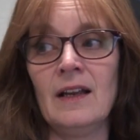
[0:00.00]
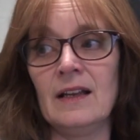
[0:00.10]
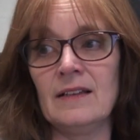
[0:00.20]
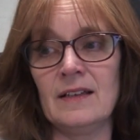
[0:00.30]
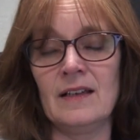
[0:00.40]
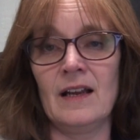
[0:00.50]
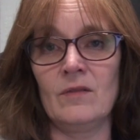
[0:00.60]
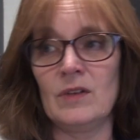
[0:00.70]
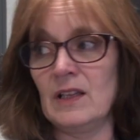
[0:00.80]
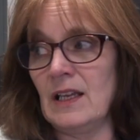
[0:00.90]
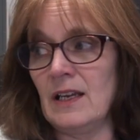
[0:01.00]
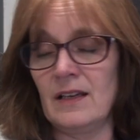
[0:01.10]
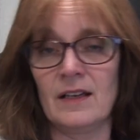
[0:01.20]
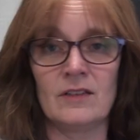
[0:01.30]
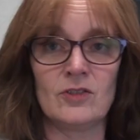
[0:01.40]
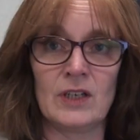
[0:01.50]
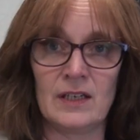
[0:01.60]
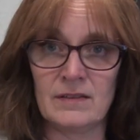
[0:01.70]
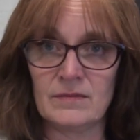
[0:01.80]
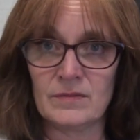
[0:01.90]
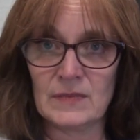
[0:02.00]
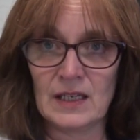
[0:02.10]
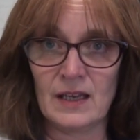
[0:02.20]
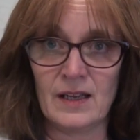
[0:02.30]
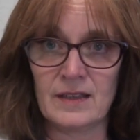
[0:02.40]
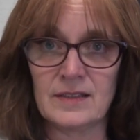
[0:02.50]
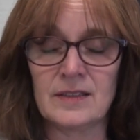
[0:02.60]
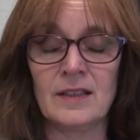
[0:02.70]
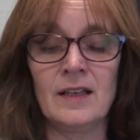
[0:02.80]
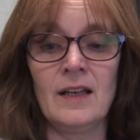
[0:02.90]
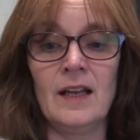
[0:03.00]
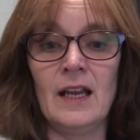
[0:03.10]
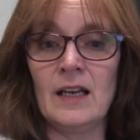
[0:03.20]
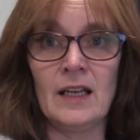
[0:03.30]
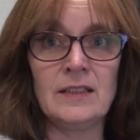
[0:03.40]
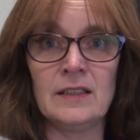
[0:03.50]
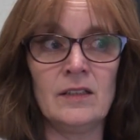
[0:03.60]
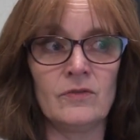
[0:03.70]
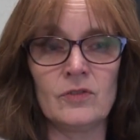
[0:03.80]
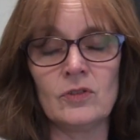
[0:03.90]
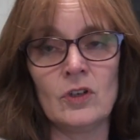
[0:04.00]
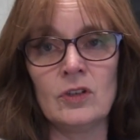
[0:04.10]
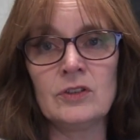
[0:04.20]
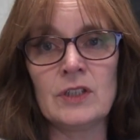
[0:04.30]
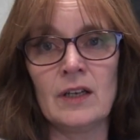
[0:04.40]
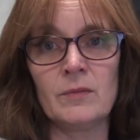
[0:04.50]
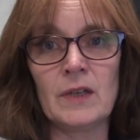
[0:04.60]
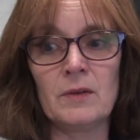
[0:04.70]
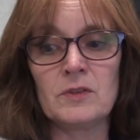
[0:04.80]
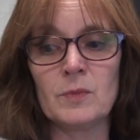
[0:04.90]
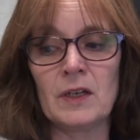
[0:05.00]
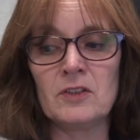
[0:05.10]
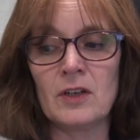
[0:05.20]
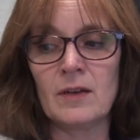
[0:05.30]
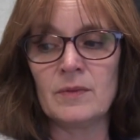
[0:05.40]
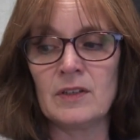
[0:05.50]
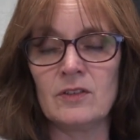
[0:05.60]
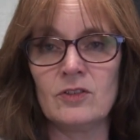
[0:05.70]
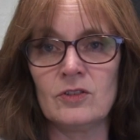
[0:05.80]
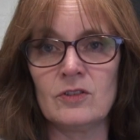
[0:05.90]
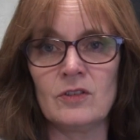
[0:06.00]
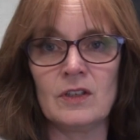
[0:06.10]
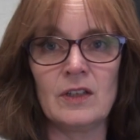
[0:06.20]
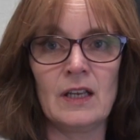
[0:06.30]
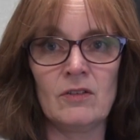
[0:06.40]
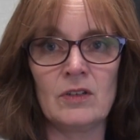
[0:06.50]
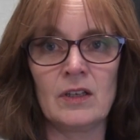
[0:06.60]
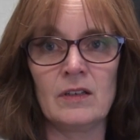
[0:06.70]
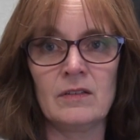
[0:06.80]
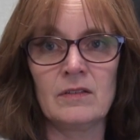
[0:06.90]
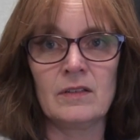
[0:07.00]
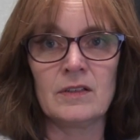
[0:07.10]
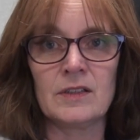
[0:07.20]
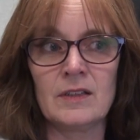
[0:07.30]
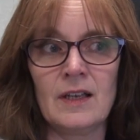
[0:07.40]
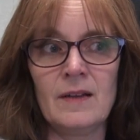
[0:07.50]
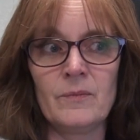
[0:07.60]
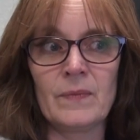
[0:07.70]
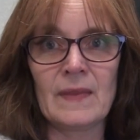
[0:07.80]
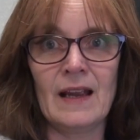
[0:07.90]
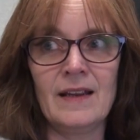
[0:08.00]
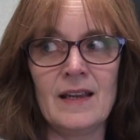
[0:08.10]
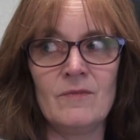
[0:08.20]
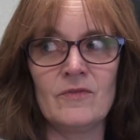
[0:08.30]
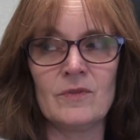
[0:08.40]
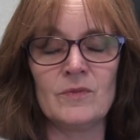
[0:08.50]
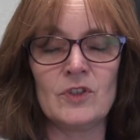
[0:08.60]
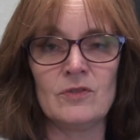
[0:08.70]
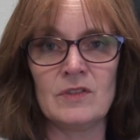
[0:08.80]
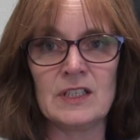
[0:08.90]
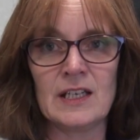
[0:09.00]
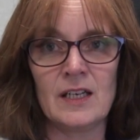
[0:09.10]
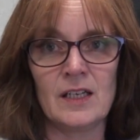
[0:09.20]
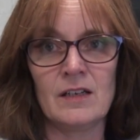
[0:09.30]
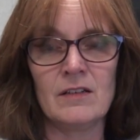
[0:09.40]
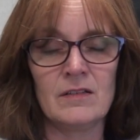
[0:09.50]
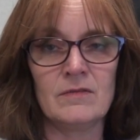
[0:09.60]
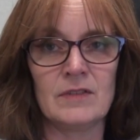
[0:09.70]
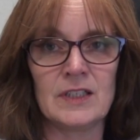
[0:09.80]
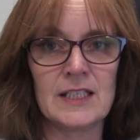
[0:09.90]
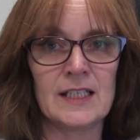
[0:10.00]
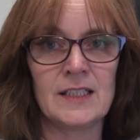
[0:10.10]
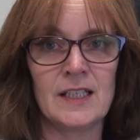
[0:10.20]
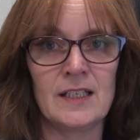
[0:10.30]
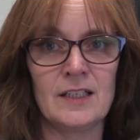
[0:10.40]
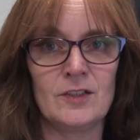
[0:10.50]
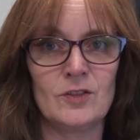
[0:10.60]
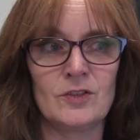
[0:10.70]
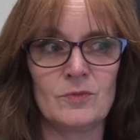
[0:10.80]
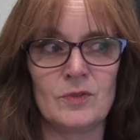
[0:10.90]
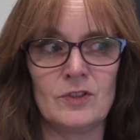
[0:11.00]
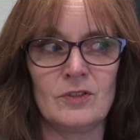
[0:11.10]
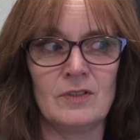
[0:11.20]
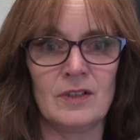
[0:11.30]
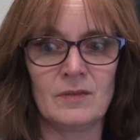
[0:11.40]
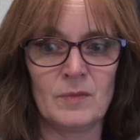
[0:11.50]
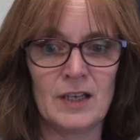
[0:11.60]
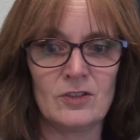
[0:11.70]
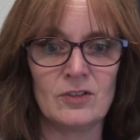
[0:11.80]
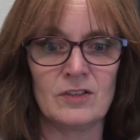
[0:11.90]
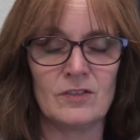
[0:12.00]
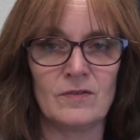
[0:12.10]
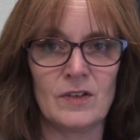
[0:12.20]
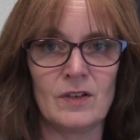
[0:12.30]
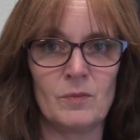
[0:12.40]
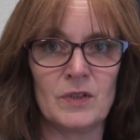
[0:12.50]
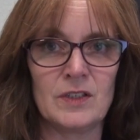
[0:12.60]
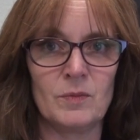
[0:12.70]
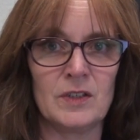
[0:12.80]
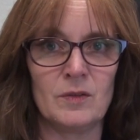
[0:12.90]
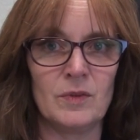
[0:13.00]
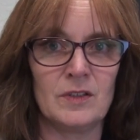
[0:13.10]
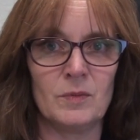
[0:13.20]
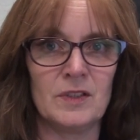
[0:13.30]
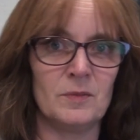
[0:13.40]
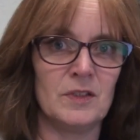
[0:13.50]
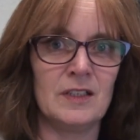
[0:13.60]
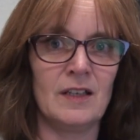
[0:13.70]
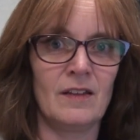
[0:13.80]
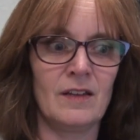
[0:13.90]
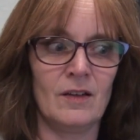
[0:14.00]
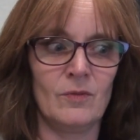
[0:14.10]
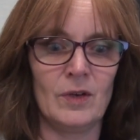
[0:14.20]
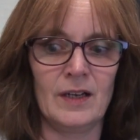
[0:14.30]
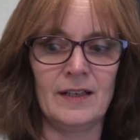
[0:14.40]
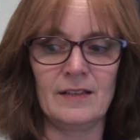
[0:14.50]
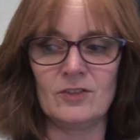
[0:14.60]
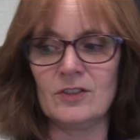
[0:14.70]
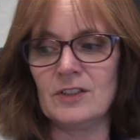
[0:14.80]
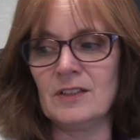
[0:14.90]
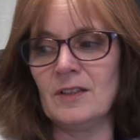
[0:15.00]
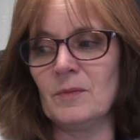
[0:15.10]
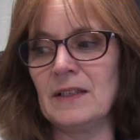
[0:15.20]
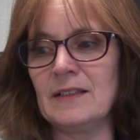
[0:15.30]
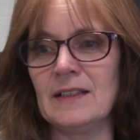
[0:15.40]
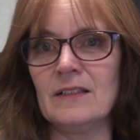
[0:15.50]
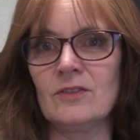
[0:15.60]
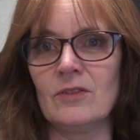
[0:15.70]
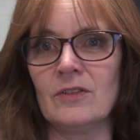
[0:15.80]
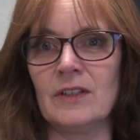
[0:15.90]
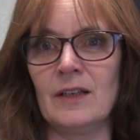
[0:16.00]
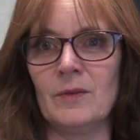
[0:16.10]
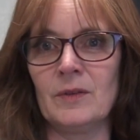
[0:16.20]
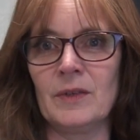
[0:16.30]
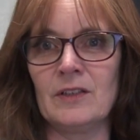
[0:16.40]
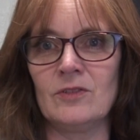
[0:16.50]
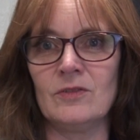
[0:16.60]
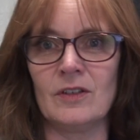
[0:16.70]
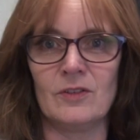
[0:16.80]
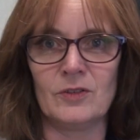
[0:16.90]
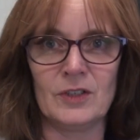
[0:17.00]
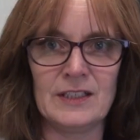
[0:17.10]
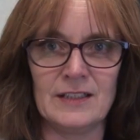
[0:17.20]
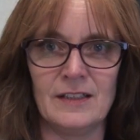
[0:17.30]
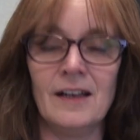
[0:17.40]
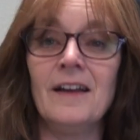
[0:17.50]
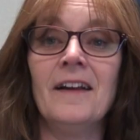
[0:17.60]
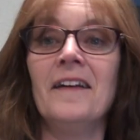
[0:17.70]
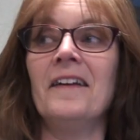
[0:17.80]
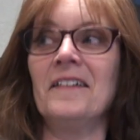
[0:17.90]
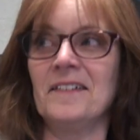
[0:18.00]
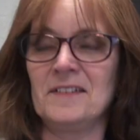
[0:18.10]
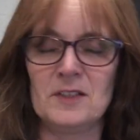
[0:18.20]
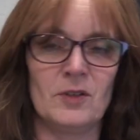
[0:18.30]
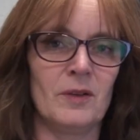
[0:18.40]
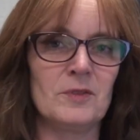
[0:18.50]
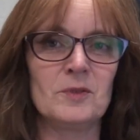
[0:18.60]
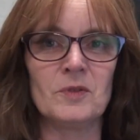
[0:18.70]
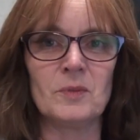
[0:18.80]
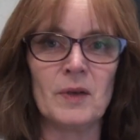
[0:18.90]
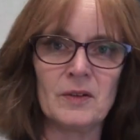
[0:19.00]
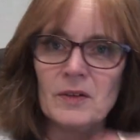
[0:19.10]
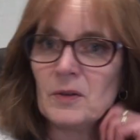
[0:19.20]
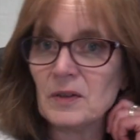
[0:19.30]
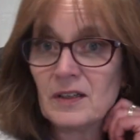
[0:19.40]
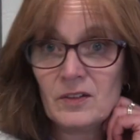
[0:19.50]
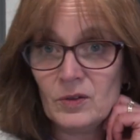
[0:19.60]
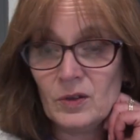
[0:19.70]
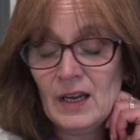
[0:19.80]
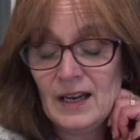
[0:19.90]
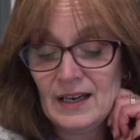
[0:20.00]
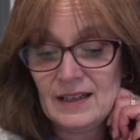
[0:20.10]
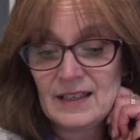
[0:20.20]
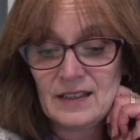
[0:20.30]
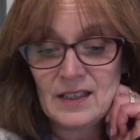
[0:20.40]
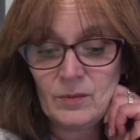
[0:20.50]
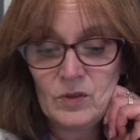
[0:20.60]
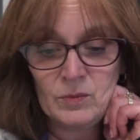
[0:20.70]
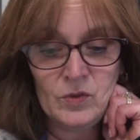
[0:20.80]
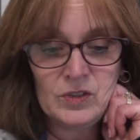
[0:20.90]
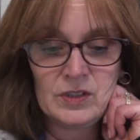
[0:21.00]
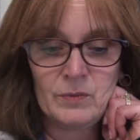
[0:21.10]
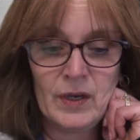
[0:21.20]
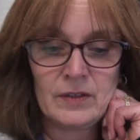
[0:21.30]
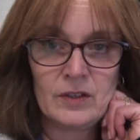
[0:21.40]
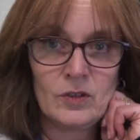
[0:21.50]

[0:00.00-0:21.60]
And then I relay and I train the guys. And I did it for a long time. That was my job in addition to the accounting, because I came from doing daycare with ten kids, which you can imagine is a very busy, busy, busy, busy, busy. I thought, well, I can't just sit at my desk all day. What am I going to do? I'll go crazy. So I was doing powder coating too. And at that time, we mostly powder